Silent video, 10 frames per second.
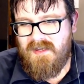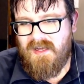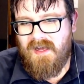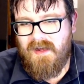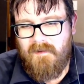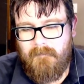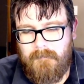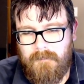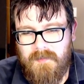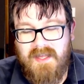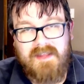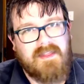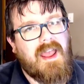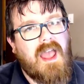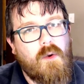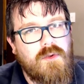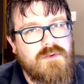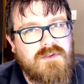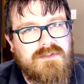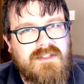Um, either how you're
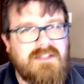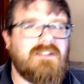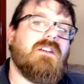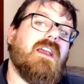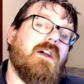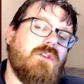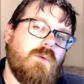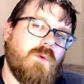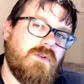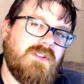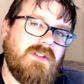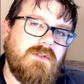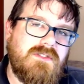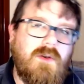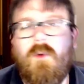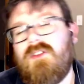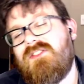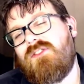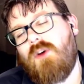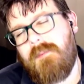using it, how you want to use it, what's
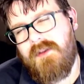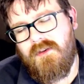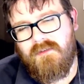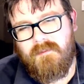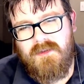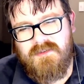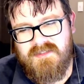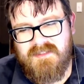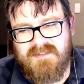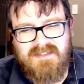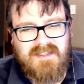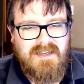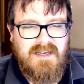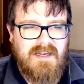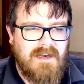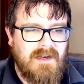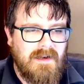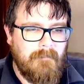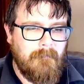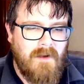stopping you from using it.
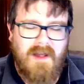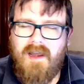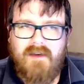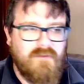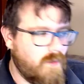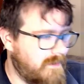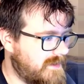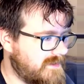Um, I love all of that